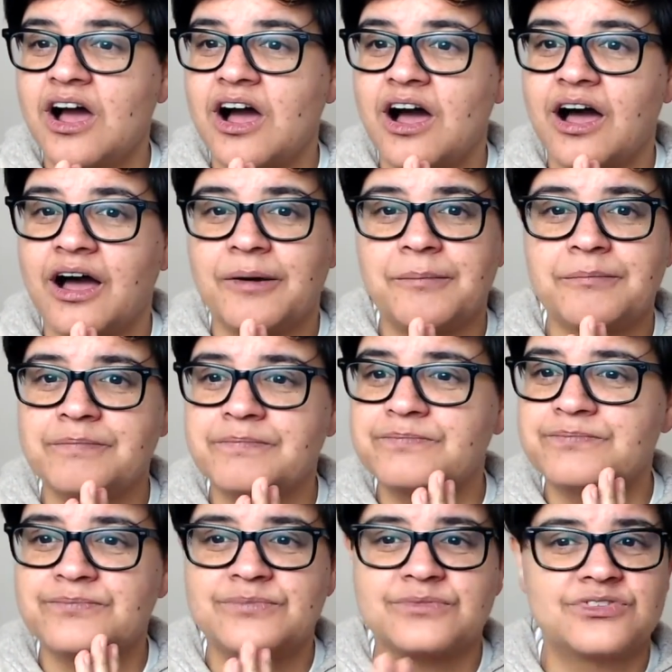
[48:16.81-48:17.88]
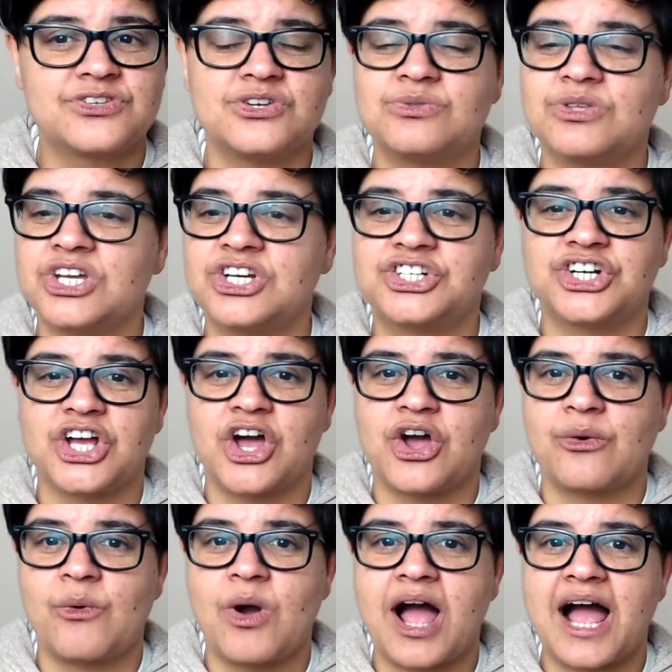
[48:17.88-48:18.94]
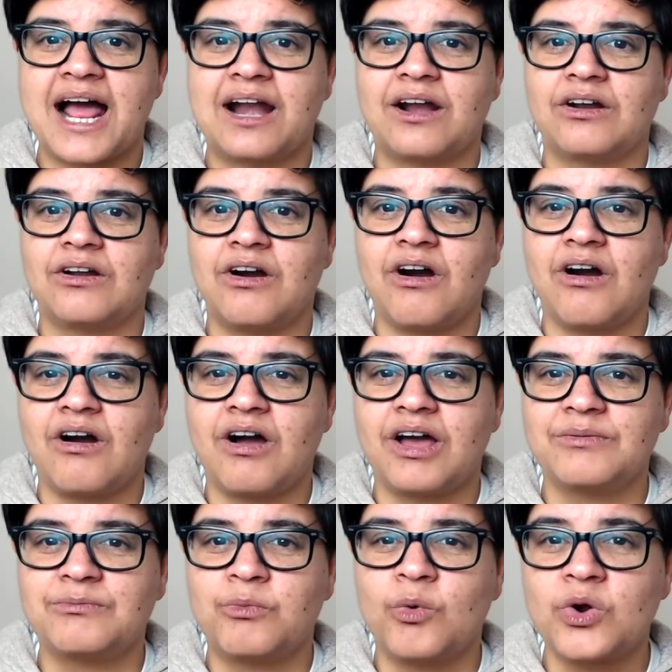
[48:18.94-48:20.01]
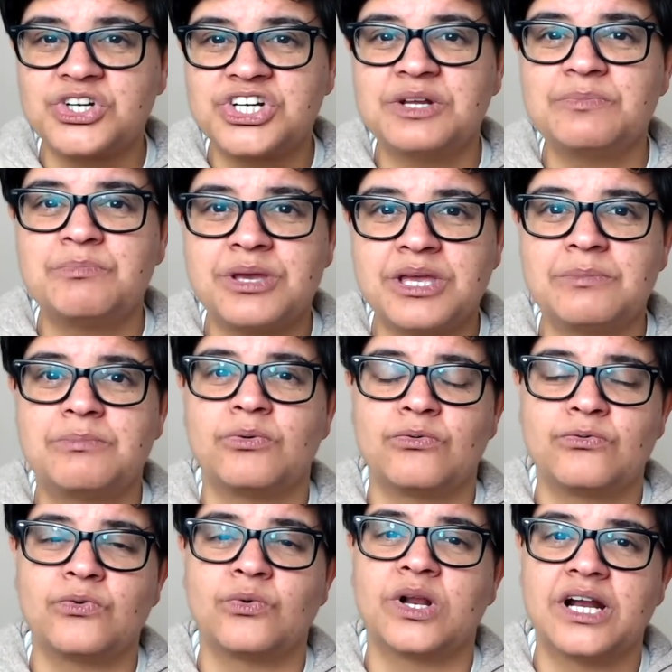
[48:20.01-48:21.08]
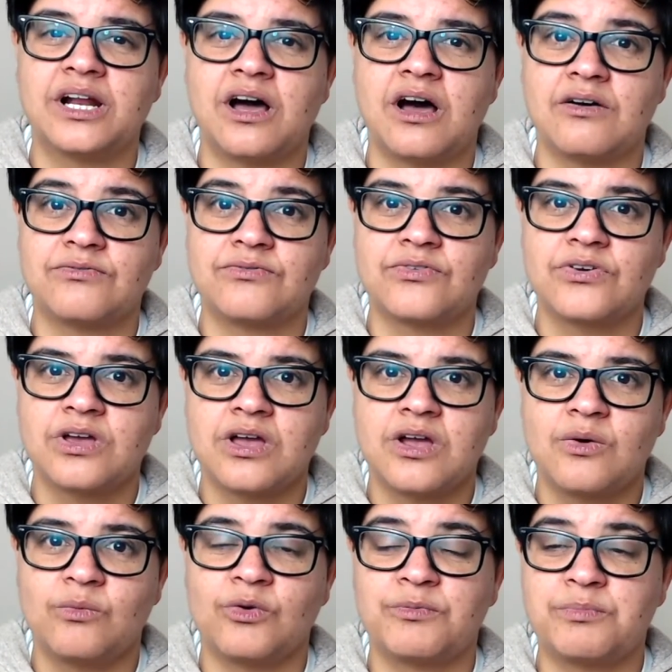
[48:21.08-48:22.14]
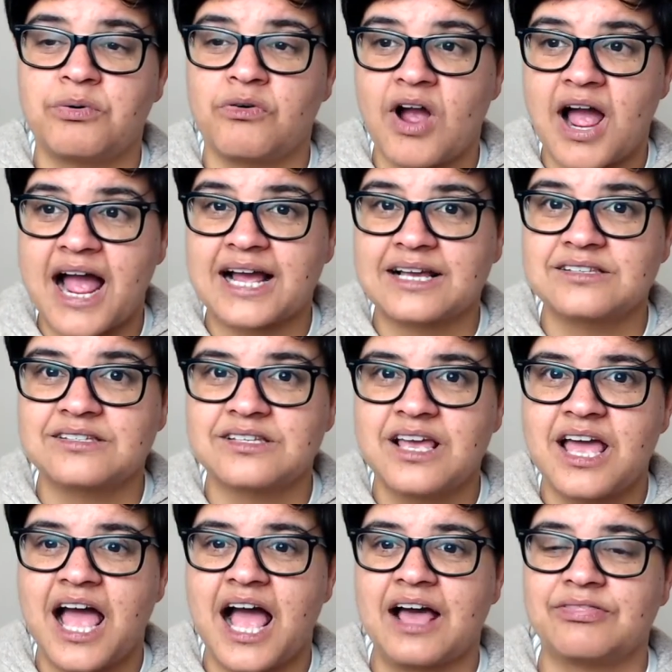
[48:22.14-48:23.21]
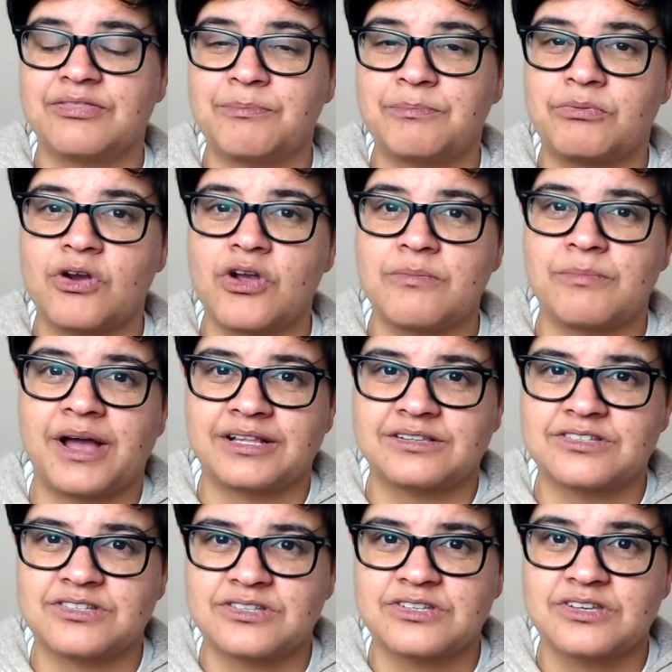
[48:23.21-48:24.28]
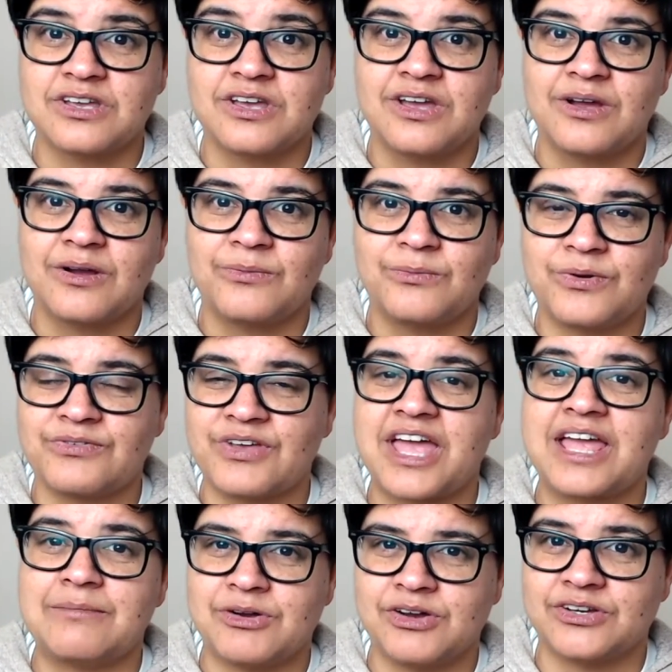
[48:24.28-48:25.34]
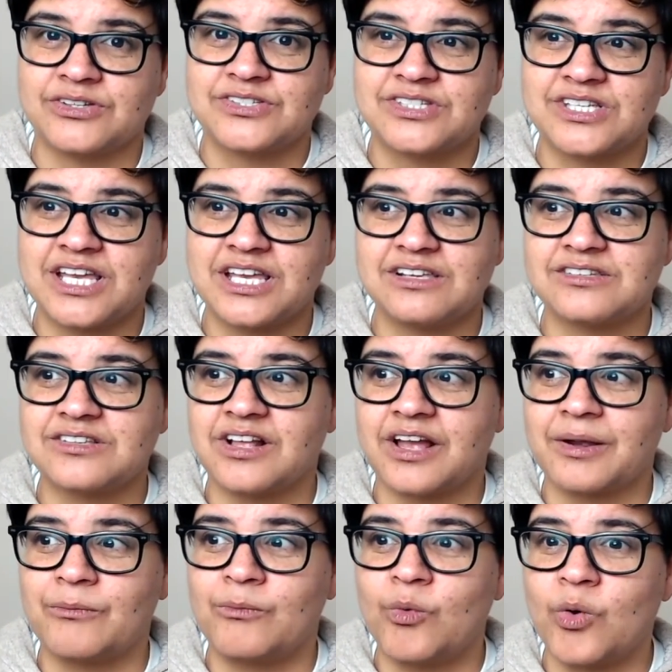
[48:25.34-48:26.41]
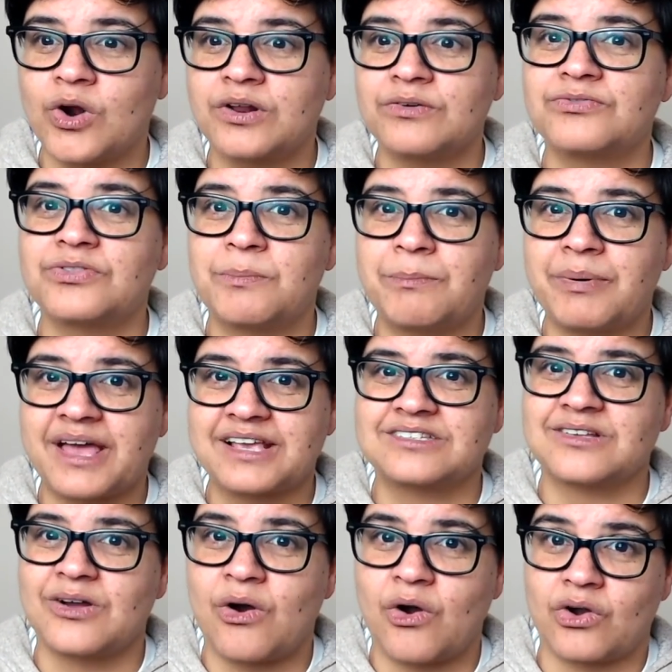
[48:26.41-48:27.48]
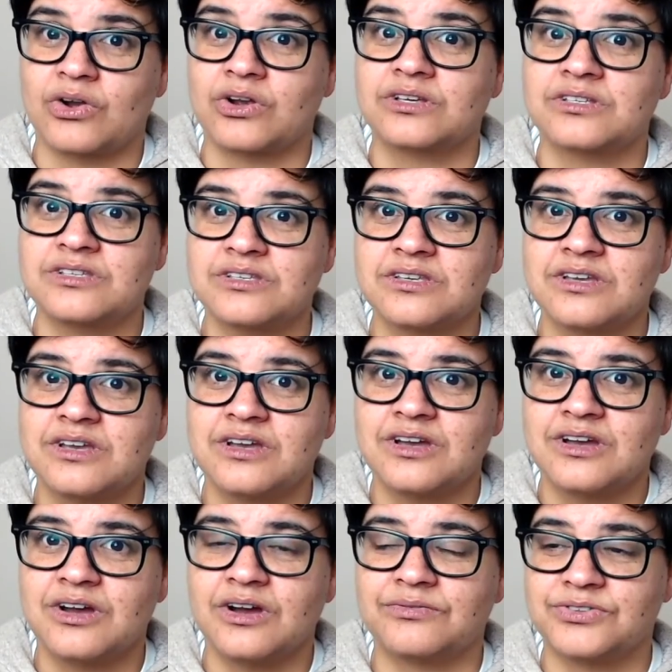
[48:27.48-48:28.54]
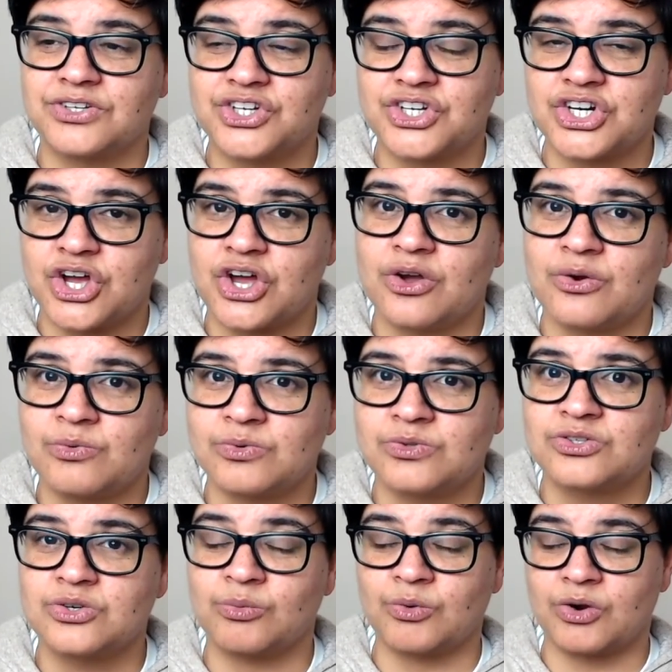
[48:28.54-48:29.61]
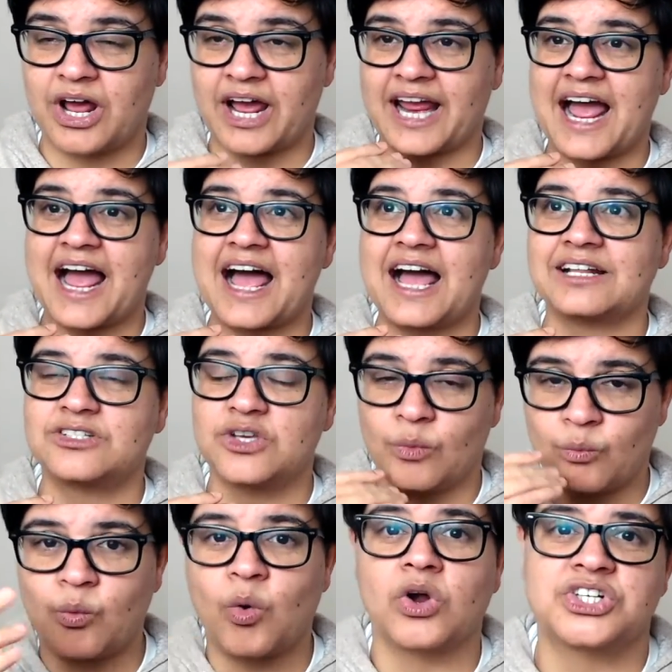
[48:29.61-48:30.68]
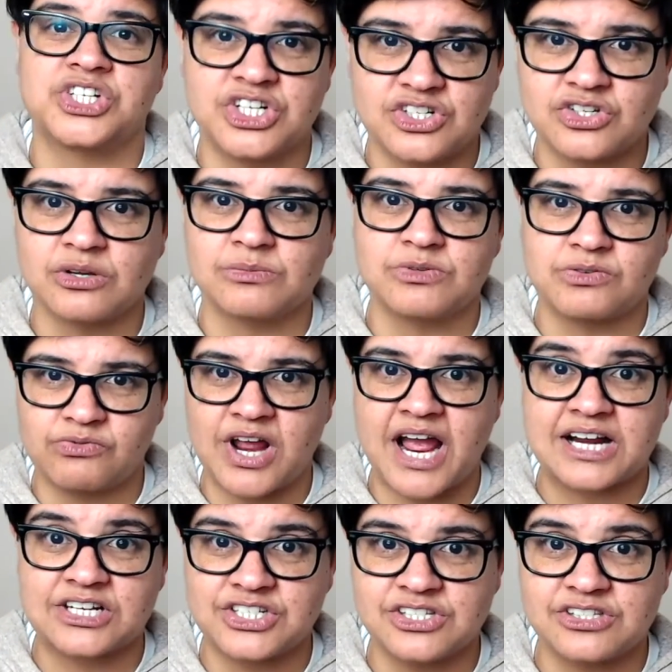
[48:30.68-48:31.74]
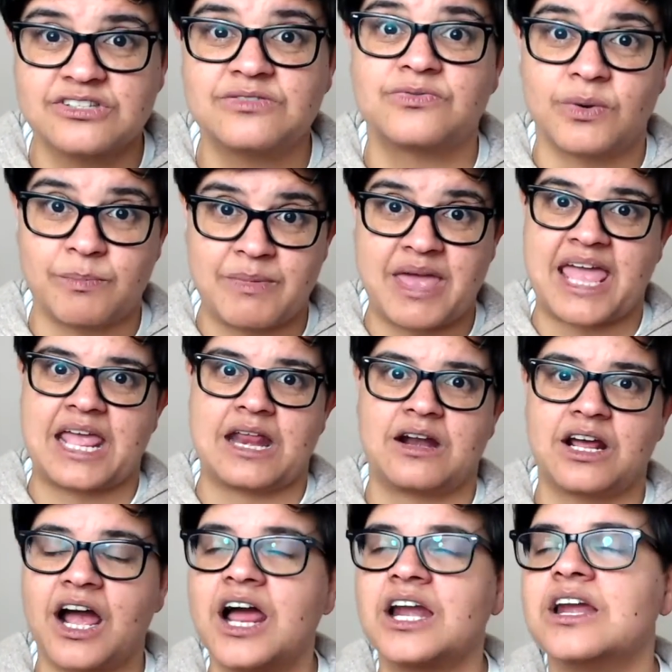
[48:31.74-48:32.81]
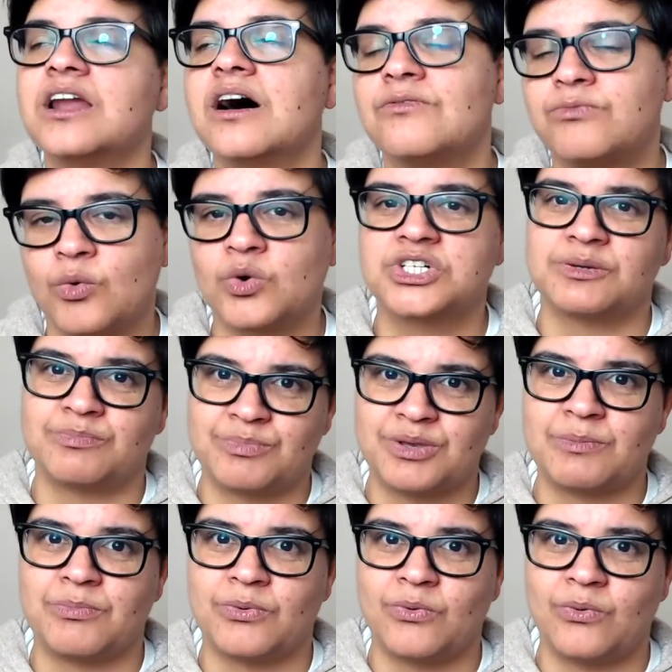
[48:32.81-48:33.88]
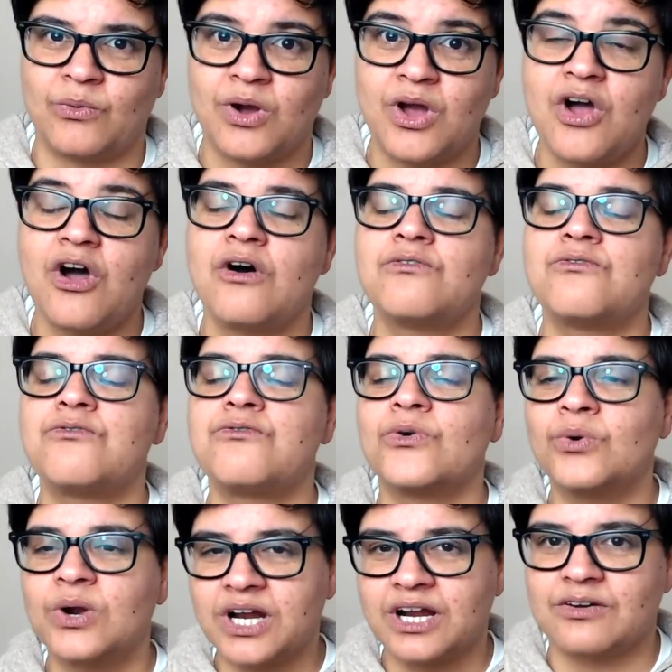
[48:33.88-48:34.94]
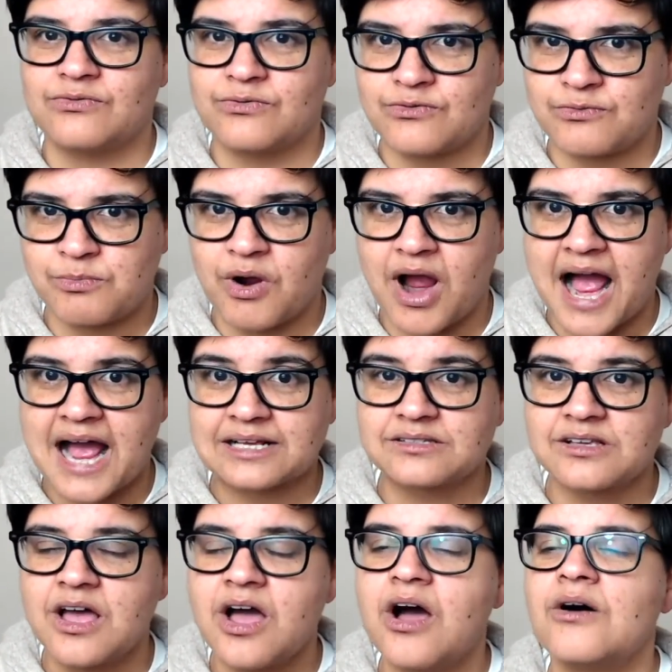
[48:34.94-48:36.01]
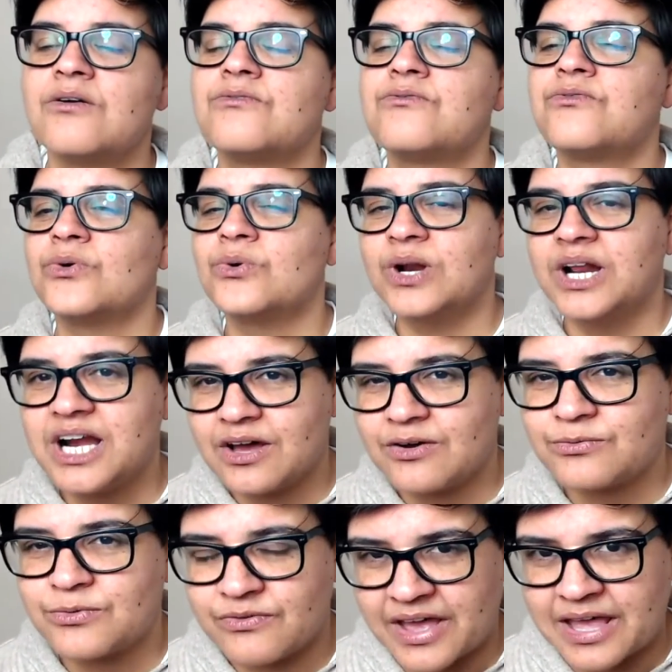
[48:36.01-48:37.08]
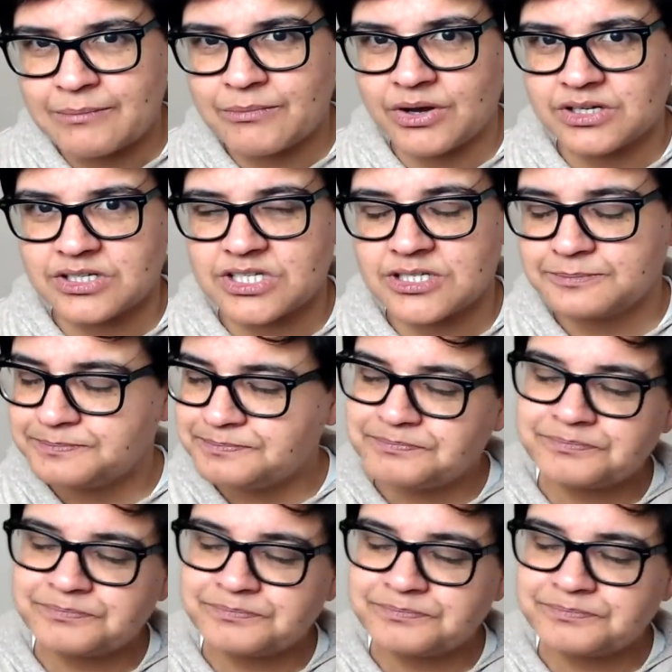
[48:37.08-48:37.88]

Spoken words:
do this show, and watching people fall in love with Prax and the bromance with Amos is like one of the best arcs of the show to watch in terms of reactions for me. Like, I love watching people fall in love with Prax, fall in love with Amos,